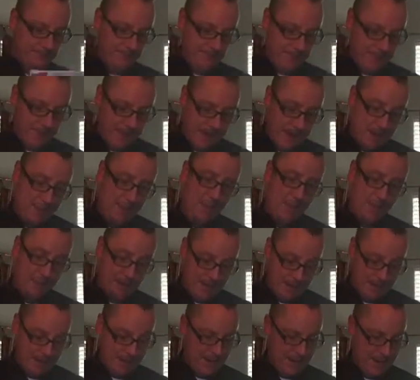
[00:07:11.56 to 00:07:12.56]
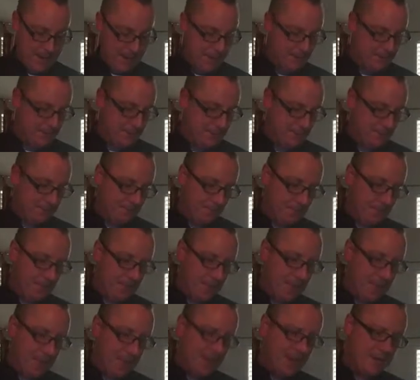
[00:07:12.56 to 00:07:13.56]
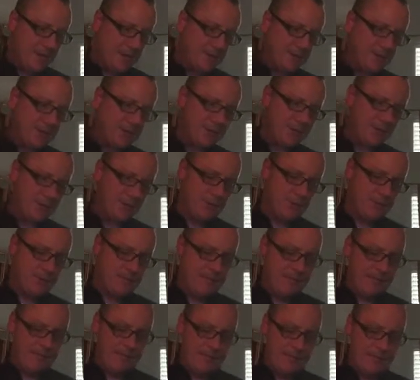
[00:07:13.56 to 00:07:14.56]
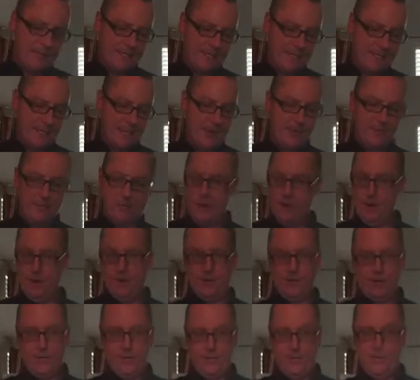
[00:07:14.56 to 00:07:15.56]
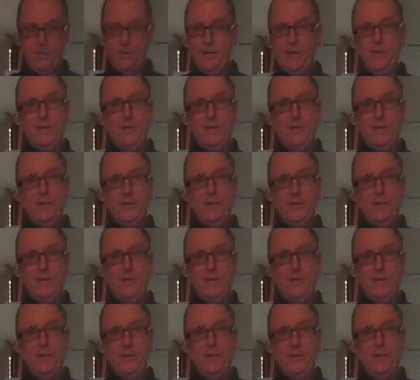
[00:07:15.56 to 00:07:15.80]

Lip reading: the way I'm holding it here, the back of the brochure is the elite set where you